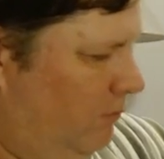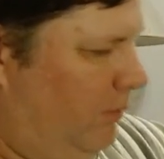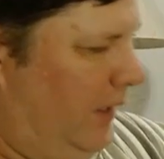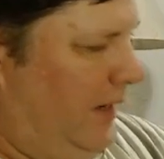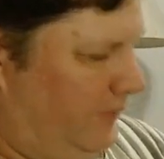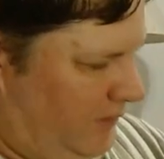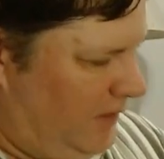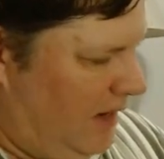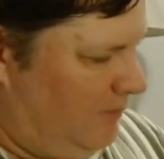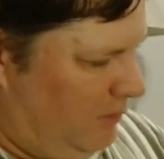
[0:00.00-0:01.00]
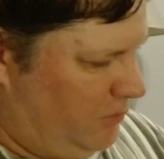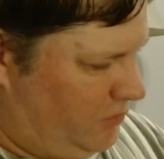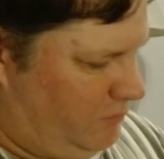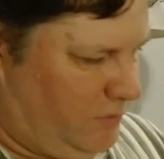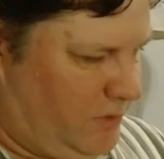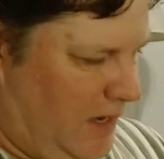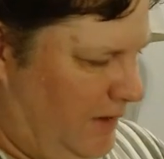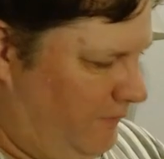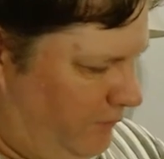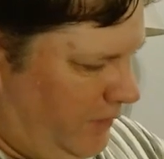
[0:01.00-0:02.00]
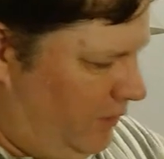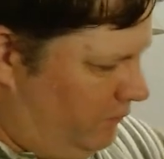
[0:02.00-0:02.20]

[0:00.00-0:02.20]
but at the time I was kind of,